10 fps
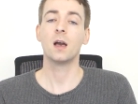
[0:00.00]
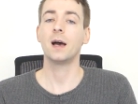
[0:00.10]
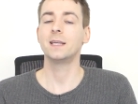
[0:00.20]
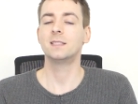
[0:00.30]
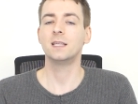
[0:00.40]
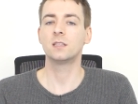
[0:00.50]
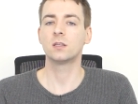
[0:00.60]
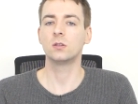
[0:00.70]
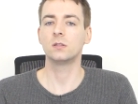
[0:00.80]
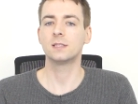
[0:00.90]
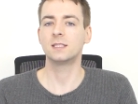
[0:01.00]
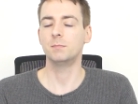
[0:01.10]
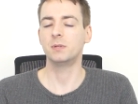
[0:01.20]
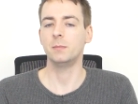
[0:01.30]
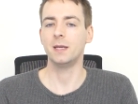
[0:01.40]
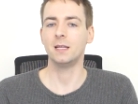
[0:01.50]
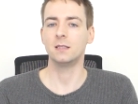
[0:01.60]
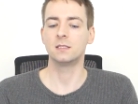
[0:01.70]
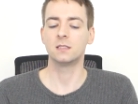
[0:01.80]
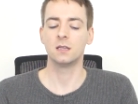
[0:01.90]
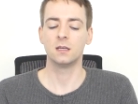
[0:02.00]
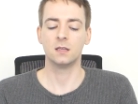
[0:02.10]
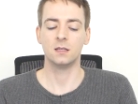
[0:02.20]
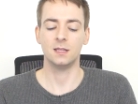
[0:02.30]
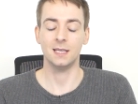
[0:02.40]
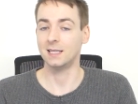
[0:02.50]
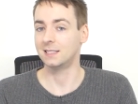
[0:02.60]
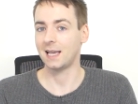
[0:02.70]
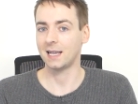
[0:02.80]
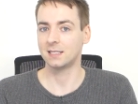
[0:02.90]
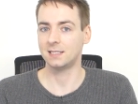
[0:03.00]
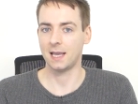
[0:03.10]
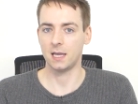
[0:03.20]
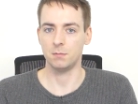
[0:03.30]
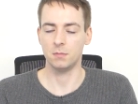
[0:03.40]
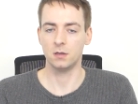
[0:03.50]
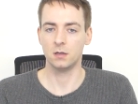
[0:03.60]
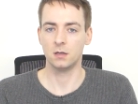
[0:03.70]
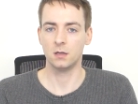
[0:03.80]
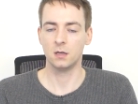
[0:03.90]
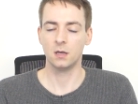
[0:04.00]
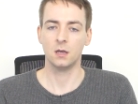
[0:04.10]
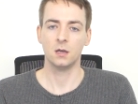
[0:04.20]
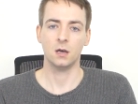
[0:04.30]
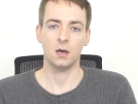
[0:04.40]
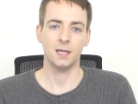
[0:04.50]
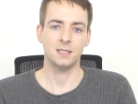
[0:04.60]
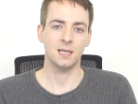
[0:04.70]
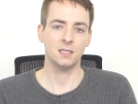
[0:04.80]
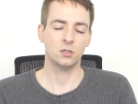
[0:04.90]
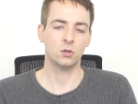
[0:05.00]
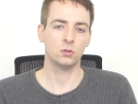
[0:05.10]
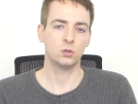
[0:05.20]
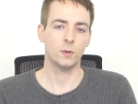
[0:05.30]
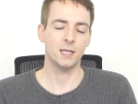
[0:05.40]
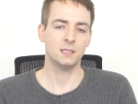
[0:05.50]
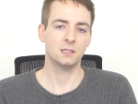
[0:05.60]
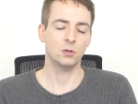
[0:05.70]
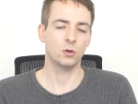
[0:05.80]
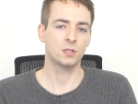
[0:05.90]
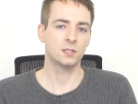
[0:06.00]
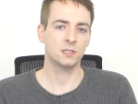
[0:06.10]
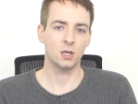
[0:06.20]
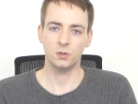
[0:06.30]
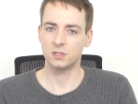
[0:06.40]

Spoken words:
Identical simply means the exact same. Identical twins look so